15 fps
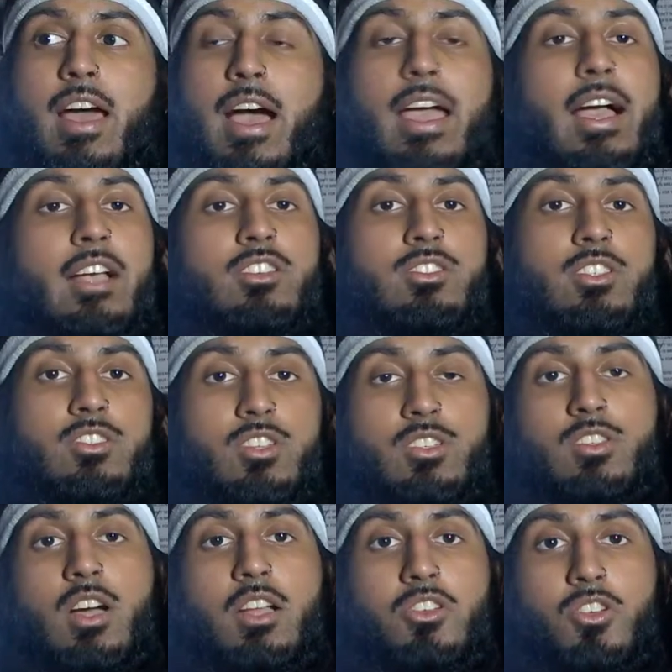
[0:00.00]
I actually just
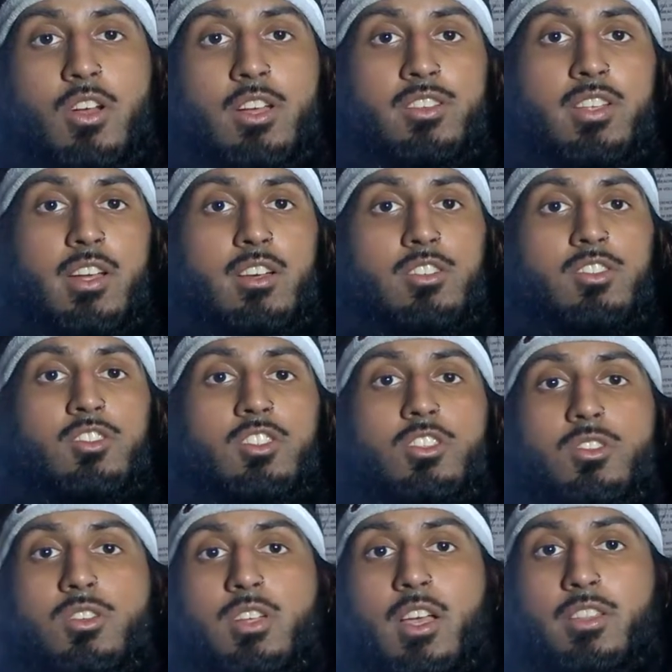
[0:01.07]
got Trading Tickers
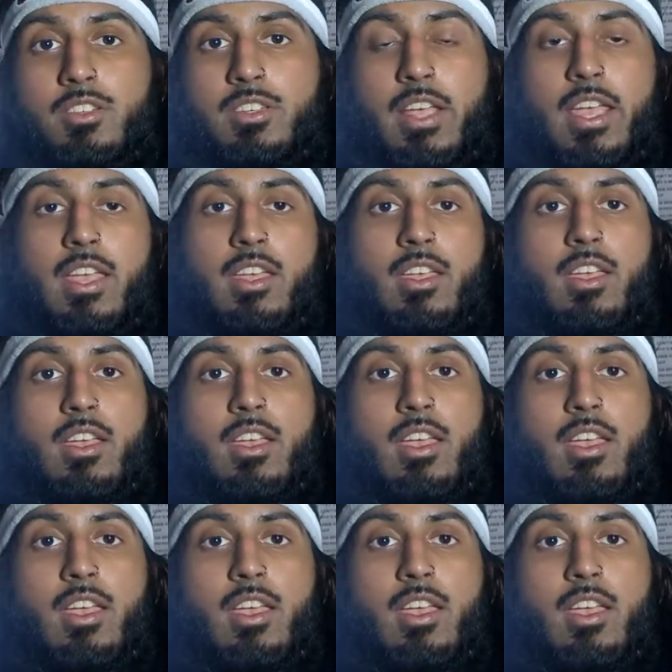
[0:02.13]
2 the other day.